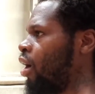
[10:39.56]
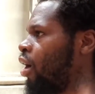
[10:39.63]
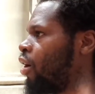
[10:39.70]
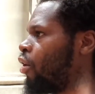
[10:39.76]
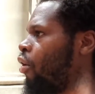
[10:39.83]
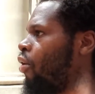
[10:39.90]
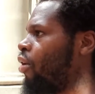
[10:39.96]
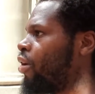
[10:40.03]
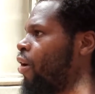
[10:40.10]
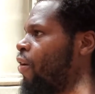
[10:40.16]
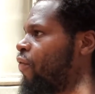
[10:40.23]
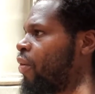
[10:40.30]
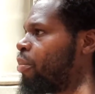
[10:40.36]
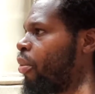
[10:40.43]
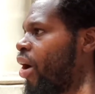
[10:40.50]
going
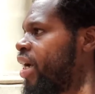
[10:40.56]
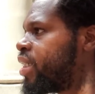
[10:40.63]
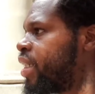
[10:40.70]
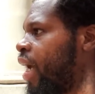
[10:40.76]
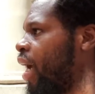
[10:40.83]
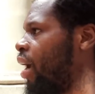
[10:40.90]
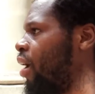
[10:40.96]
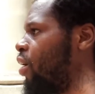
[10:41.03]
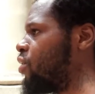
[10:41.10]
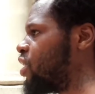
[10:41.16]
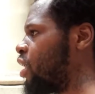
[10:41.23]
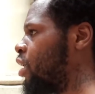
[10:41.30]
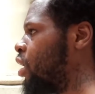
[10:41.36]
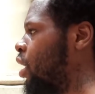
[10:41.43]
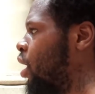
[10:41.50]
over breakdowns
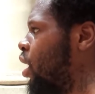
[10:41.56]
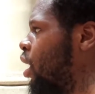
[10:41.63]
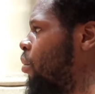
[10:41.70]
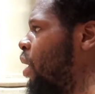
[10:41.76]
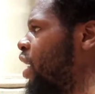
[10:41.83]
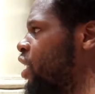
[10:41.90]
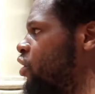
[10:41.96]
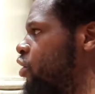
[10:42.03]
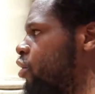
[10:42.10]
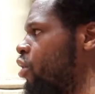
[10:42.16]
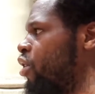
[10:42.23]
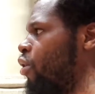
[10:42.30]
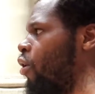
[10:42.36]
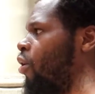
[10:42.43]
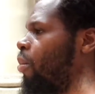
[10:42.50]
and making sure
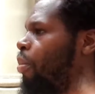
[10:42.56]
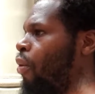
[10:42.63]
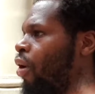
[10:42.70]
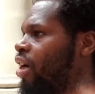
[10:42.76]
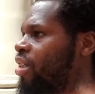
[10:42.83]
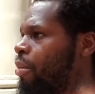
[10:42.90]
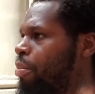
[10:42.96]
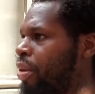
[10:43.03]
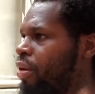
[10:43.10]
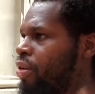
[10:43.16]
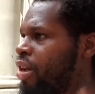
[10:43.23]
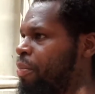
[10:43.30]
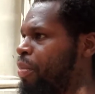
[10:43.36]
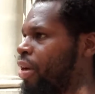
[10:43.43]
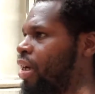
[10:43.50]
you're on point to
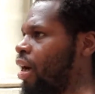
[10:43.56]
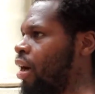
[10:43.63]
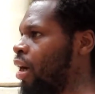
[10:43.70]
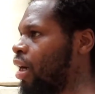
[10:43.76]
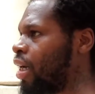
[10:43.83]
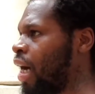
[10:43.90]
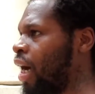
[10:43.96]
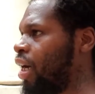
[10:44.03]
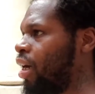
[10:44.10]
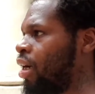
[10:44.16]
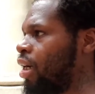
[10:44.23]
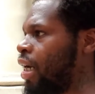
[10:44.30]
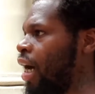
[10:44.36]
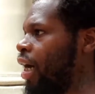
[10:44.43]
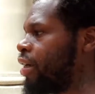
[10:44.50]
build up your
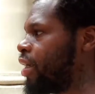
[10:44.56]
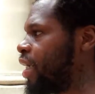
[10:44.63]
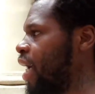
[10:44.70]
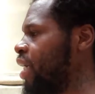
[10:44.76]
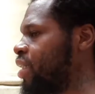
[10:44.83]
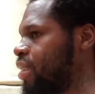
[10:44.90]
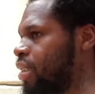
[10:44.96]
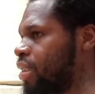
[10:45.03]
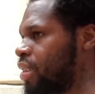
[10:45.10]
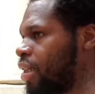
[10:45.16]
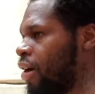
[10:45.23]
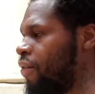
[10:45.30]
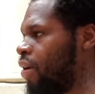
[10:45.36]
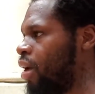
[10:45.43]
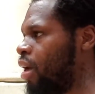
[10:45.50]
congregation and
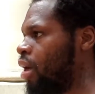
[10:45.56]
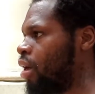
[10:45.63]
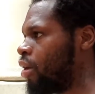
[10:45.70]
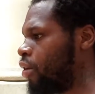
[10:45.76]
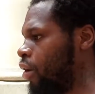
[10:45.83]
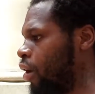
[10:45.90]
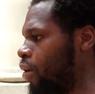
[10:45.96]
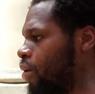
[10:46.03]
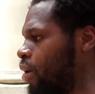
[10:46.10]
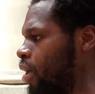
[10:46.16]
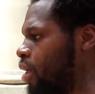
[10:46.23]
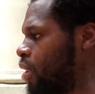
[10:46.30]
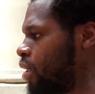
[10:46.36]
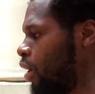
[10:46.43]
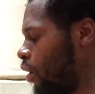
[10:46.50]
stuff. You know,
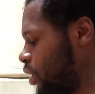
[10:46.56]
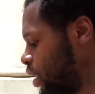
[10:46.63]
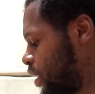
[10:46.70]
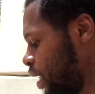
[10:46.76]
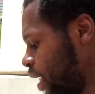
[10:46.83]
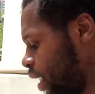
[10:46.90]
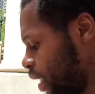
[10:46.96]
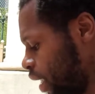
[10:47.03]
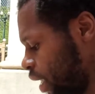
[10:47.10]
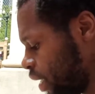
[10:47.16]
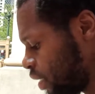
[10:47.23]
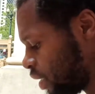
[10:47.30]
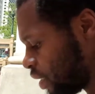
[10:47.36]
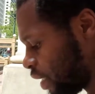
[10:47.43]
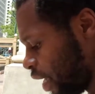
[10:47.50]
the only thing
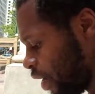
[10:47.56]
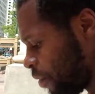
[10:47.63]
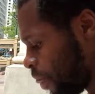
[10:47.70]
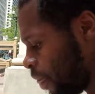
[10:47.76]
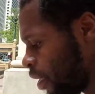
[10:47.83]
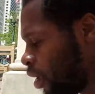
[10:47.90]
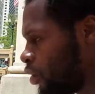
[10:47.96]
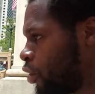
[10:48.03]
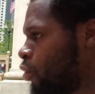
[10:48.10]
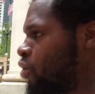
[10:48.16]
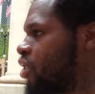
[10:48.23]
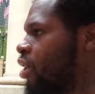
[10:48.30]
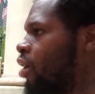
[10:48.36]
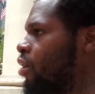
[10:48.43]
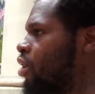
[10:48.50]
is that you
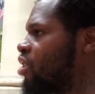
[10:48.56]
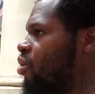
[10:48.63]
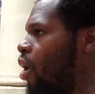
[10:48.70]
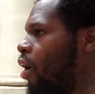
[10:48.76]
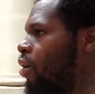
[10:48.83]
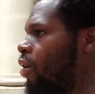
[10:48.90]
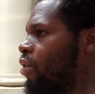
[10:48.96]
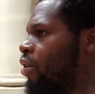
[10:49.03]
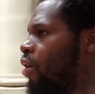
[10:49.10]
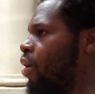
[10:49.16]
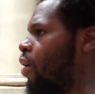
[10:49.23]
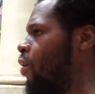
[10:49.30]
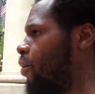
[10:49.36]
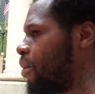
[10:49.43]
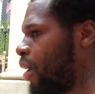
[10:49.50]
still in this walk on your
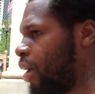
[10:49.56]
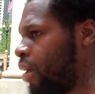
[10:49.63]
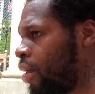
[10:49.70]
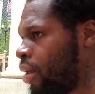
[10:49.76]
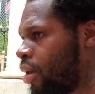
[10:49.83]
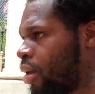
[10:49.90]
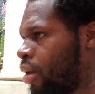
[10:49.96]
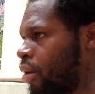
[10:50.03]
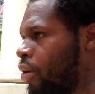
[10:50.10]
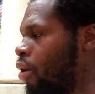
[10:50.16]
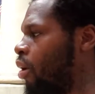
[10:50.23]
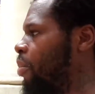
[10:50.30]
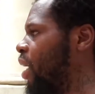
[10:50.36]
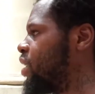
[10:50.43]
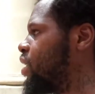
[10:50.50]
own, man.
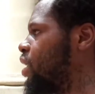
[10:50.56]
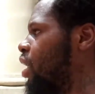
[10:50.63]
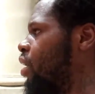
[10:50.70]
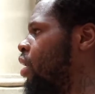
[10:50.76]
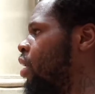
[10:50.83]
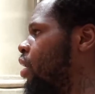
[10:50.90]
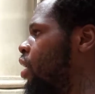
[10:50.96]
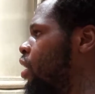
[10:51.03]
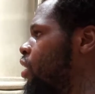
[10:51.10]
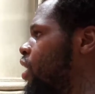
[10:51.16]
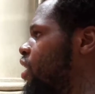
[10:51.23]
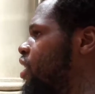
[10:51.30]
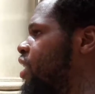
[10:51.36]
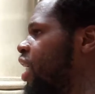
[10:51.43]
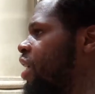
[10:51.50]
Going back to
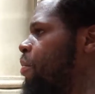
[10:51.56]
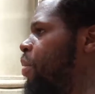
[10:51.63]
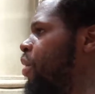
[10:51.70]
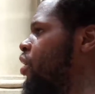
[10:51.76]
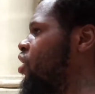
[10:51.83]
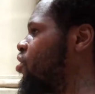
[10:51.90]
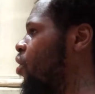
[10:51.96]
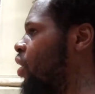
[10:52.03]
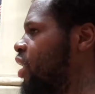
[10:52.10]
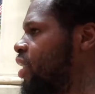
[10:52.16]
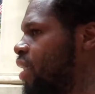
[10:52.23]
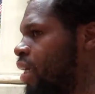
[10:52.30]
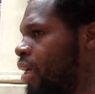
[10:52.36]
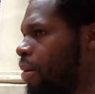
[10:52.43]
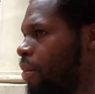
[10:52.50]
the 2 Peter
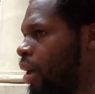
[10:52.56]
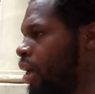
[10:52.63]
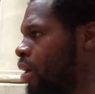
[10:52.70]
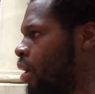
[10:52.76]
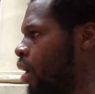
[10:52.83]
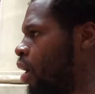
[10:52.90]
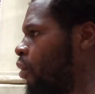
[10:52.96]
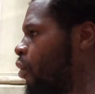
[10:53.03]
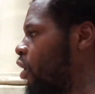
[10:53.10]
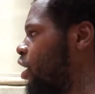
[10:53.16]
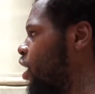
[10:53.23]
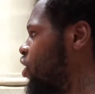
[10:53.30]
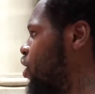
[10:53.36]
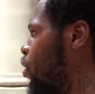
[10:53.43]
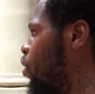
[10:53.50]
1:10, man. Work
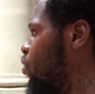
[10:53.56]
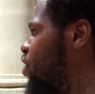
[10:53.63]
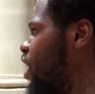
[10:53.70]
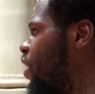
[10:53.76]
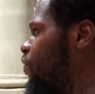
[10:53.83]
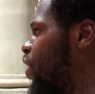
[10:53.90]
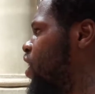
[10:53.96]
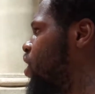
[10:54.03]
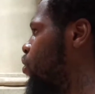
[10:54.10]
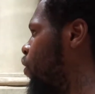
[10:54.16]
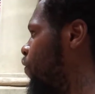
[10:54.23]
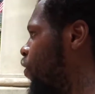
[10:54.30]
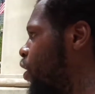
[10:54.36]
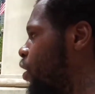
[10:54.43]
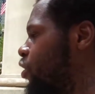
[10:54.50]
out your own salvation
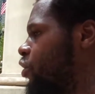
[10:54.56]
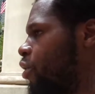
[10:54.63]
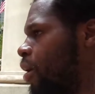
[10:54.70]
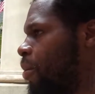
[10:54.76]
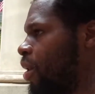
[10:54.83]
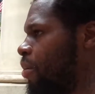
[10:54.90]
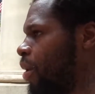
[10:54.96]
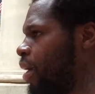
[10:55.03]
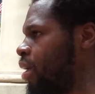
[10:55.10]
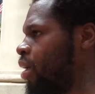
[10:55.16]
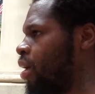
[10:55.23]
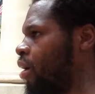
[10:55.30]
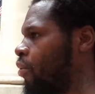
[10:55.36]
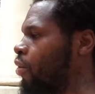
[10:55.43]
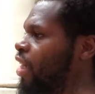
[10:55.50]
with fear and trembling, man.
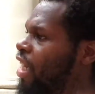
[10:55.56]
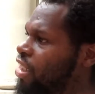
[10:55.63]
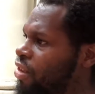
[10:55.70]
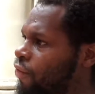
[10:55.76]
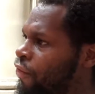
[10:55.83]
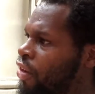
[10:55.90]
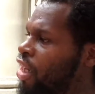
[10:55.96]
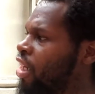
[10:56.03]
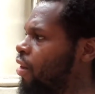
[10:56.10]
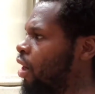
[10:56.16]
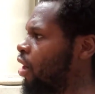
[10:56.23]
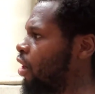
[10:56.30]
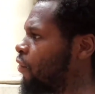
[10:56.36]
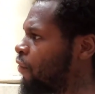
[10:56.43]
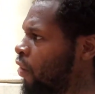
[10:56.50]
Well, that's
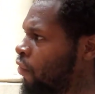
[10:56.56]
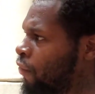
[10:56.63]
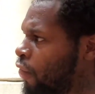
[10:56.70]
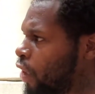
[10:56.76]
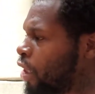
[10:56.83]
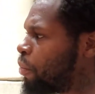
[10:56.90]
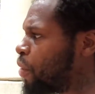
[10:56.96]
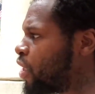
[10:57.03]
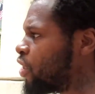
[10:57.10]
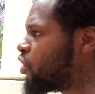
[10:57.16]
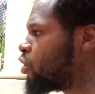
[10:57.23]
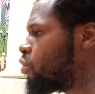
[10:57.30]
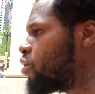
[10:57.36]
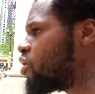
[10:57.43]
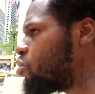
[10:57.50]
Philippians
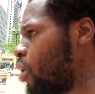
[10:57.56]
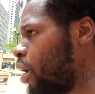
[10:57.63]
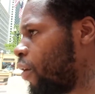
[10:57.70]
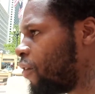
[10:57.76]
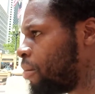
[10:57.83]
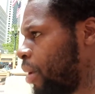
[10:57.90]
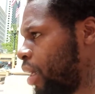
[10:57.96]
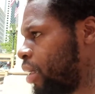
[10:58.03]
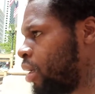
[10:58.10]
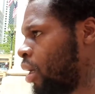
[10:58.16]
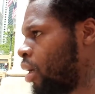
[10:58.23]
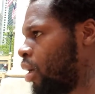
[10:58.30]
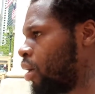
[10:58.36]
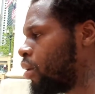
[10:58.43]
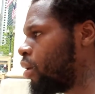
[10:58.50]
2:12, man.
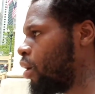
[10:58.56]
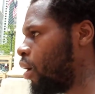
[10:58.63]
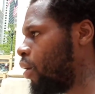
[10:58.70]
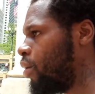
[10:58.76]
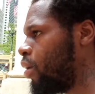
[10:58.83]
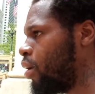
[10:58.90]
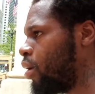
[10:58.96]
You know,